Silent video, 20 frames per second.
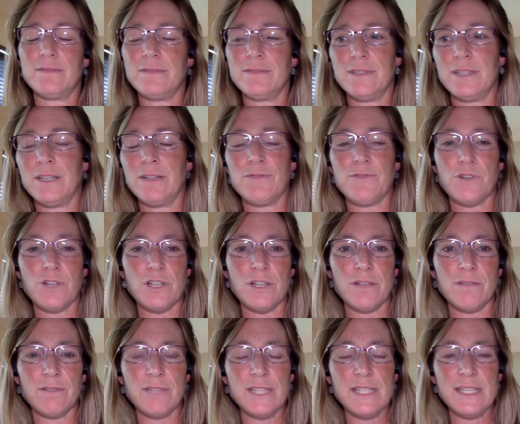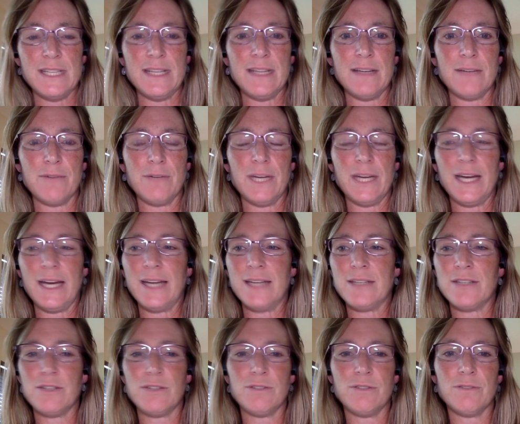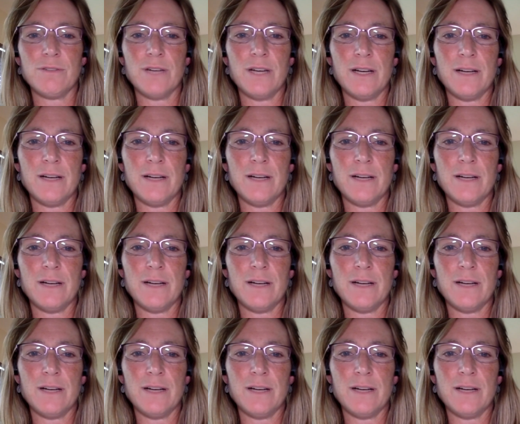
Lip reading: unfortunate reason that we had to,